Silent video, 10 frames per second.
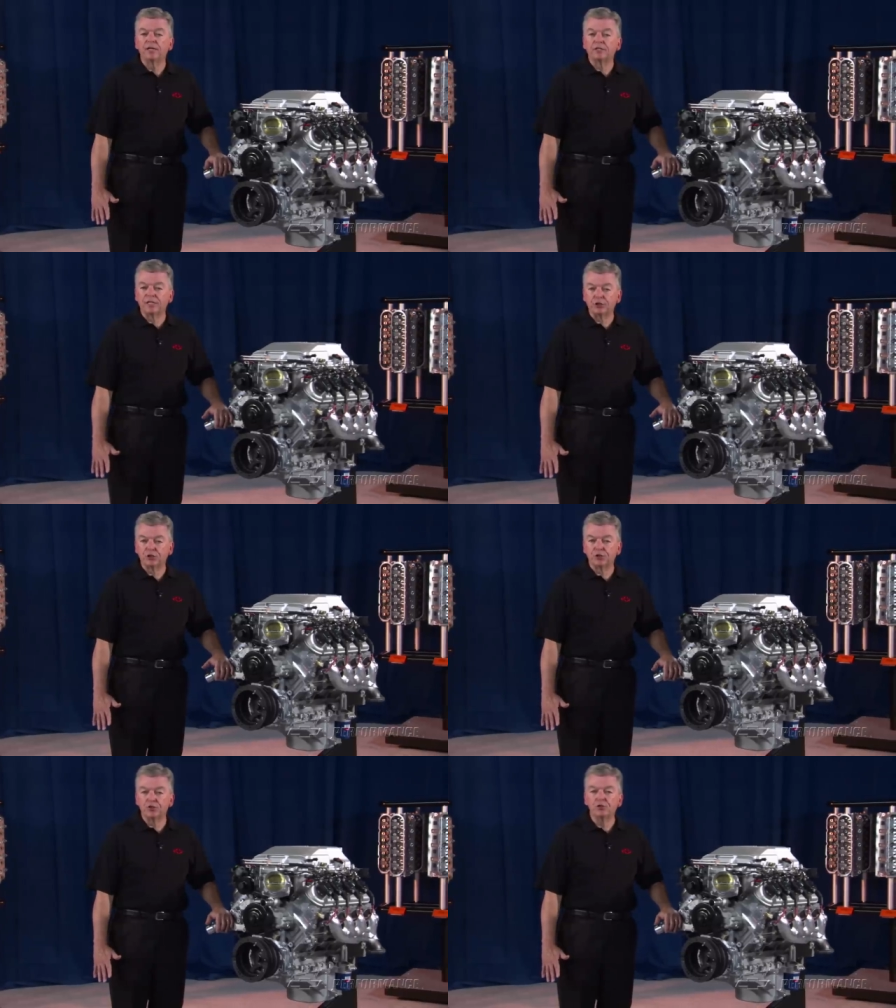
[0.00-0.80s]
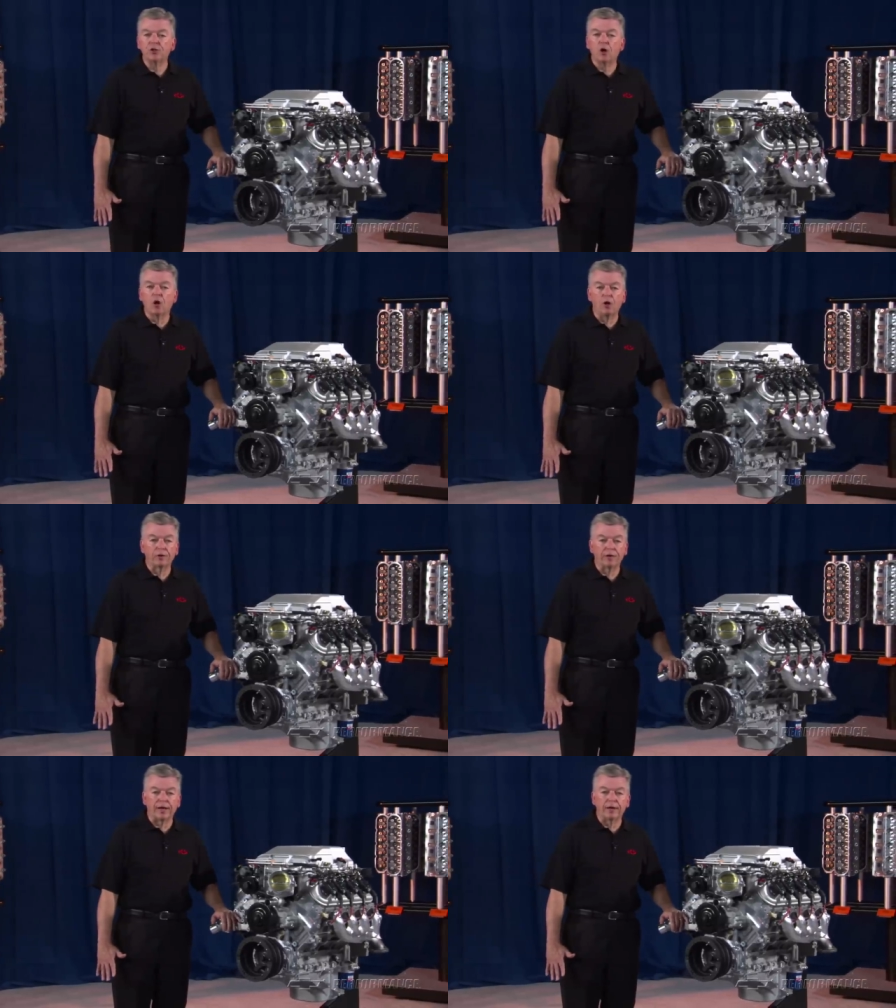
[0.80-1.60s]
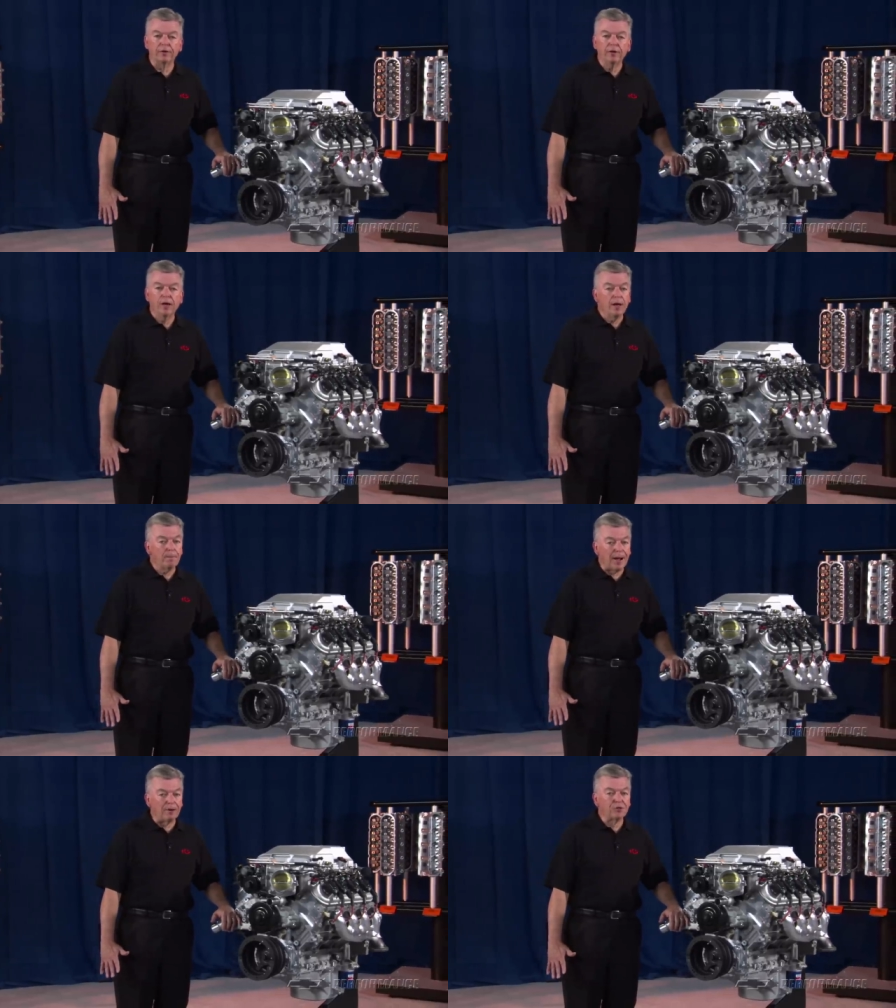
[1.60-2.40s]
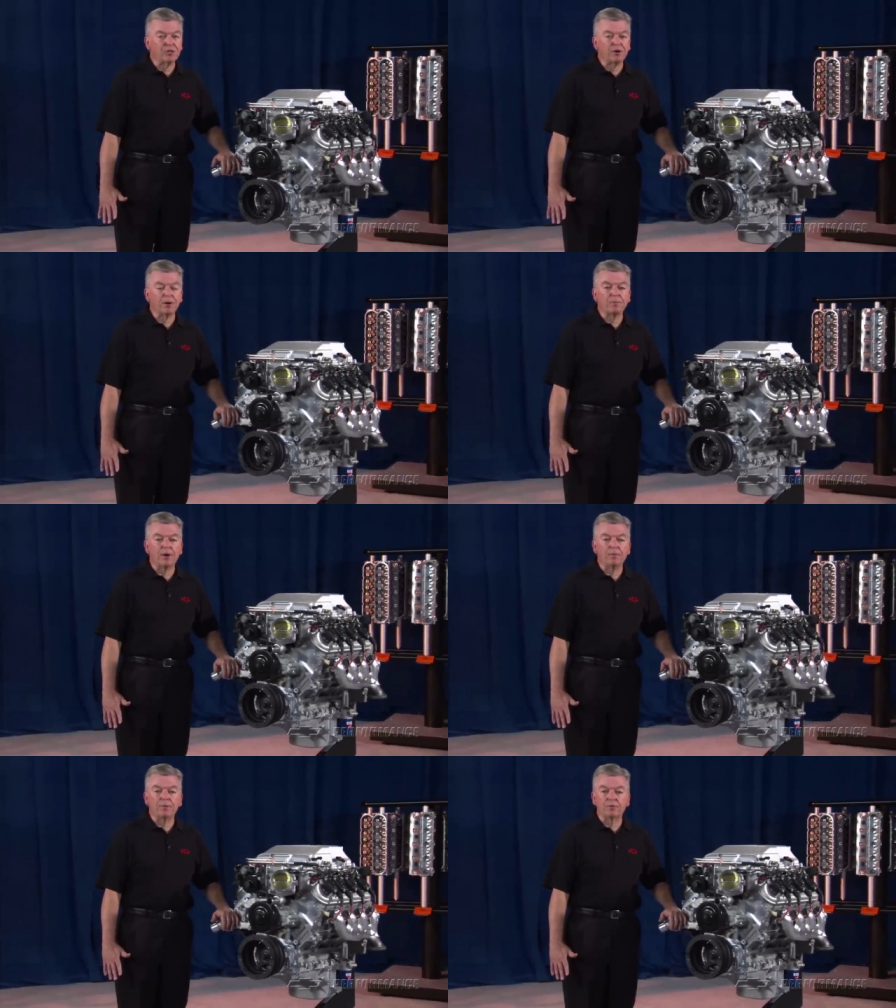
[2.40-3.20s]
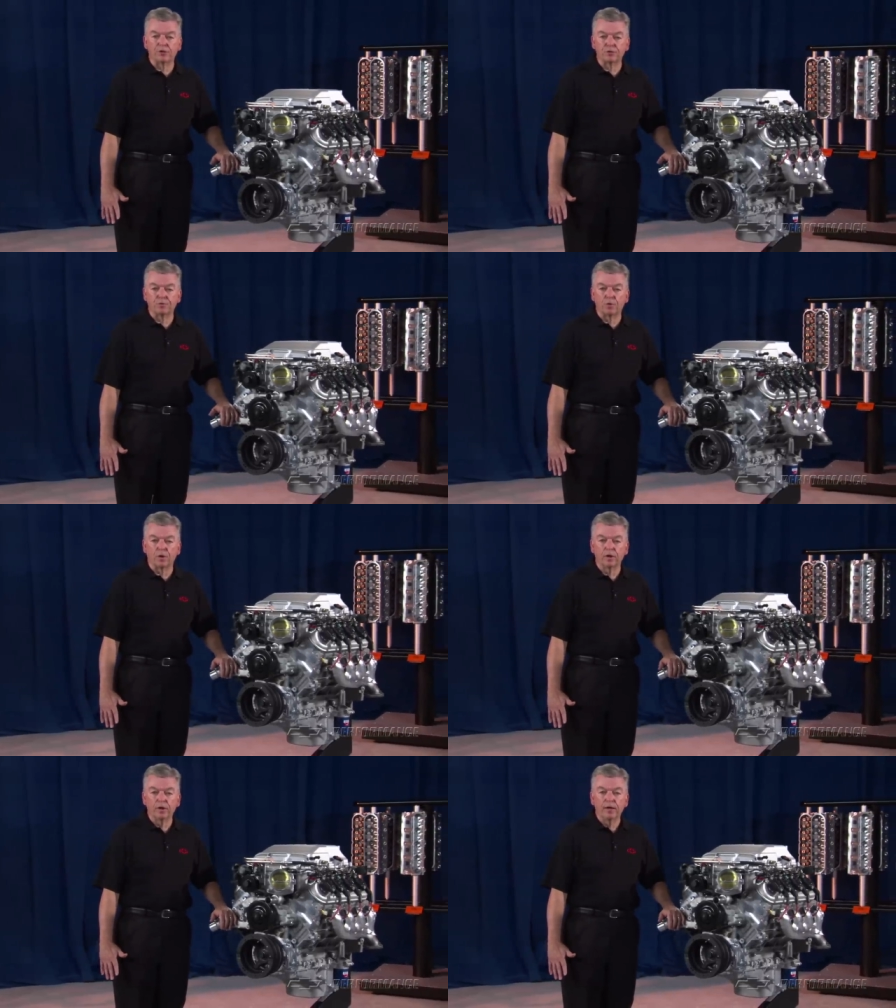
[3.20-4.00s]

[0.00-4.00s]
tensioners, alternator, power steering pump and reservoir,